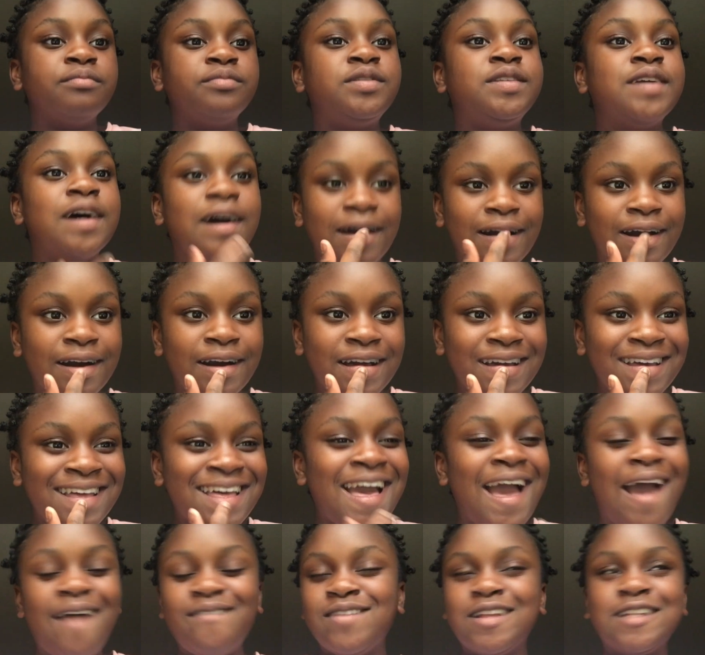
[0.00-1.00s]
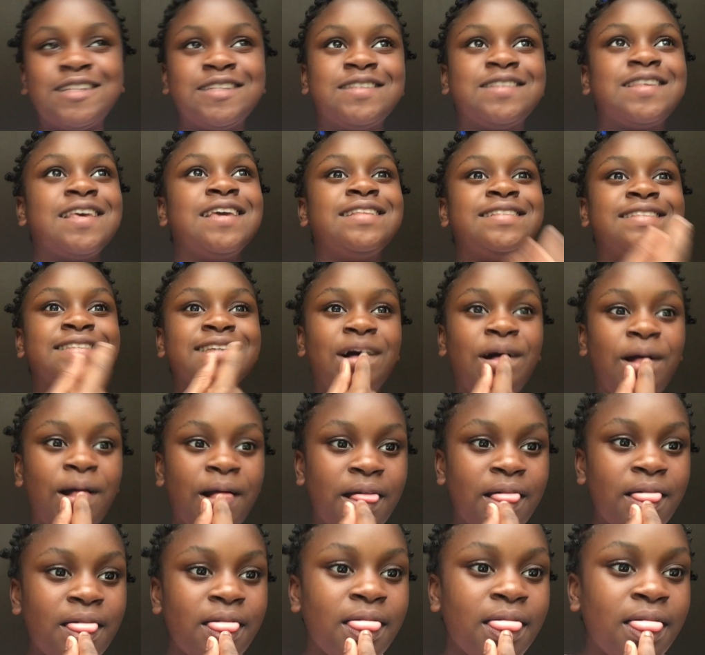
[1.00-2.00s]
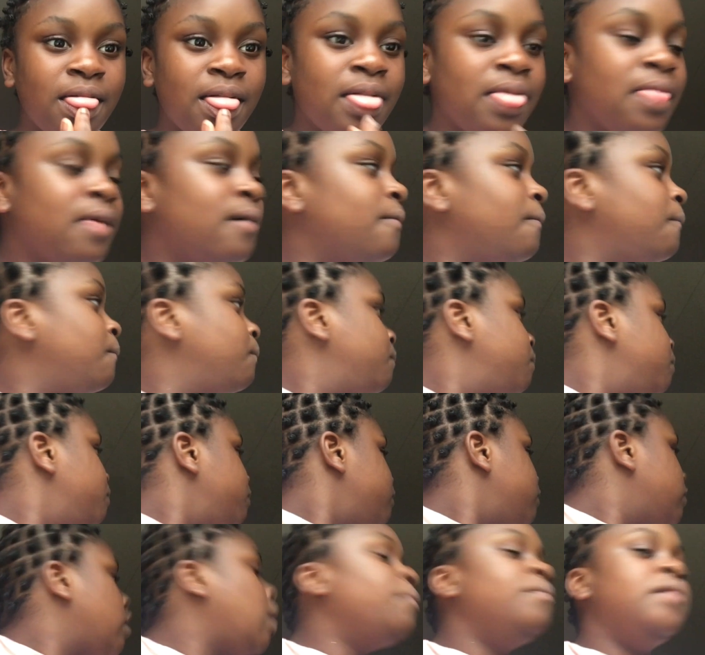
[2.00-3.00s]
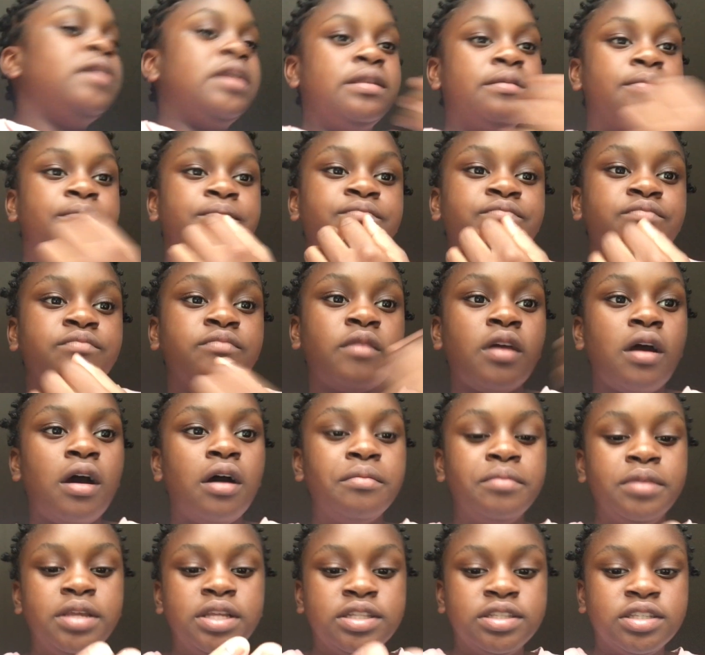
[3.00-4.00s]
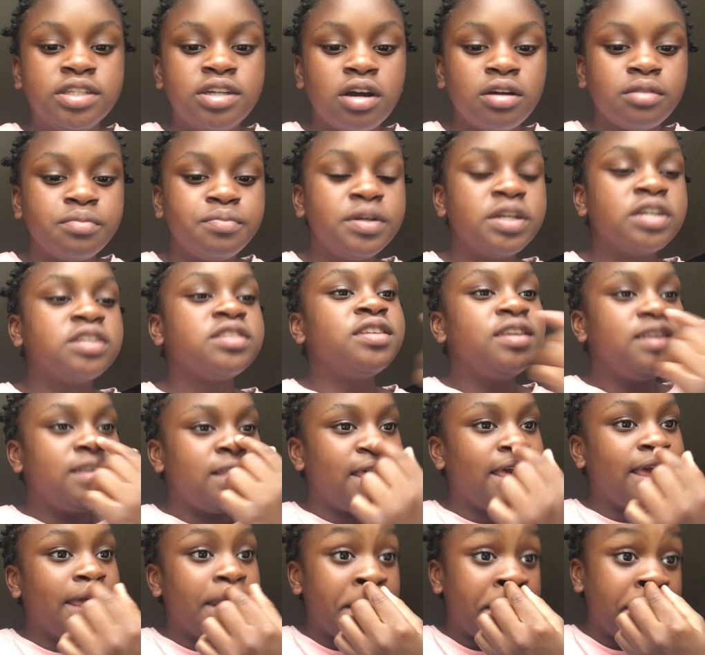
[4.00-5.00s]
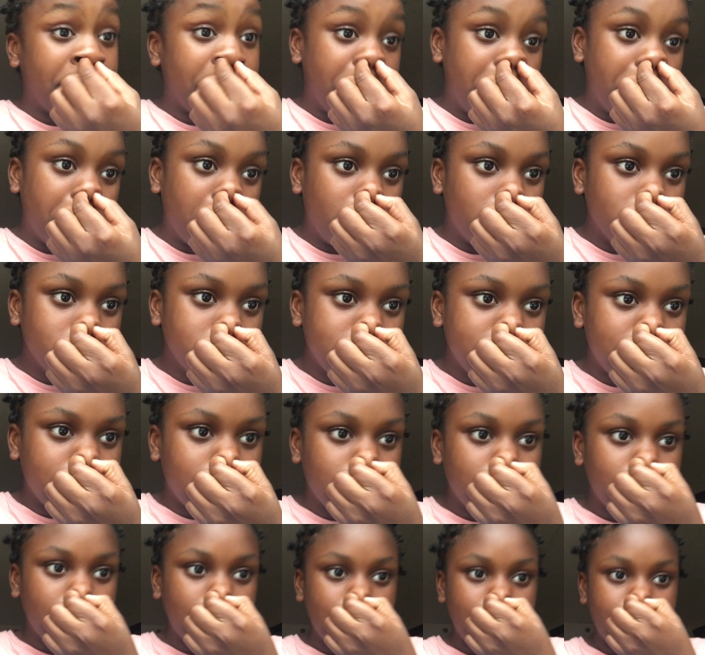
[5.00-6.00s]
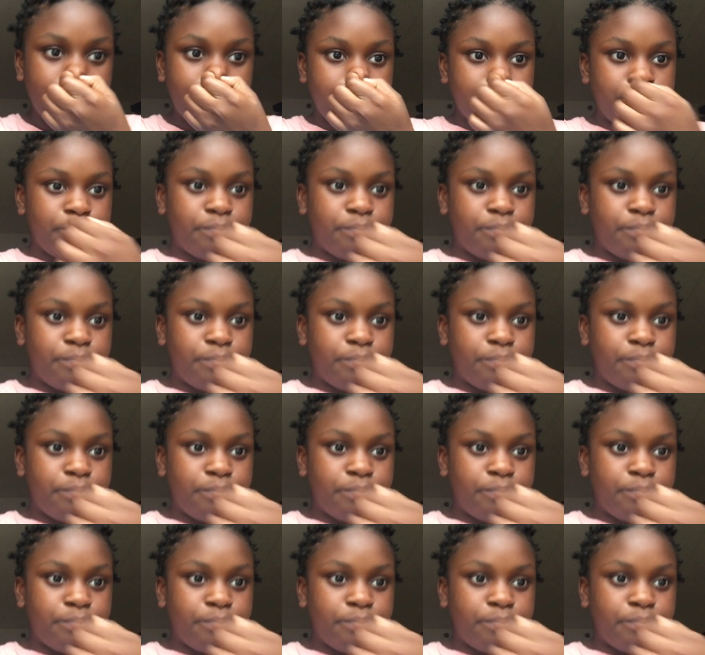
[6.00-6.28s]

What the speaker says: tongue. I meant to say tongue. I mean tongue piercing and a nose clip